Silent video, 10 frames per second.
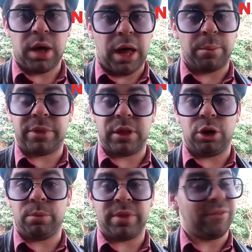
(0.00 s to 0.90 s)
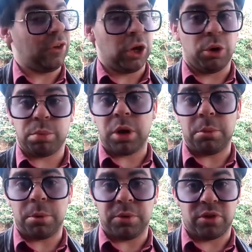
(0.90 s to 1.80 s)
Absaloms have no
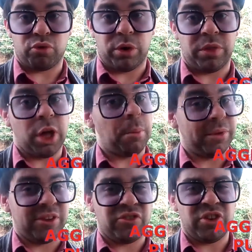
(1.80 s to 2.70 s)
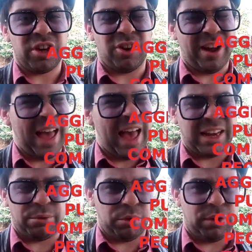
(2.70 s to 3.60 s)
problem destroying the competition or
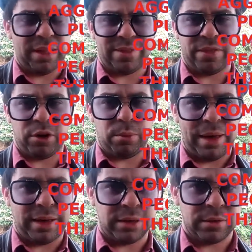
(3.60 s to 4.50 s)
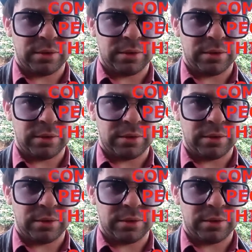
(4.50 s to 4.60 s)
anyone who gets in their way.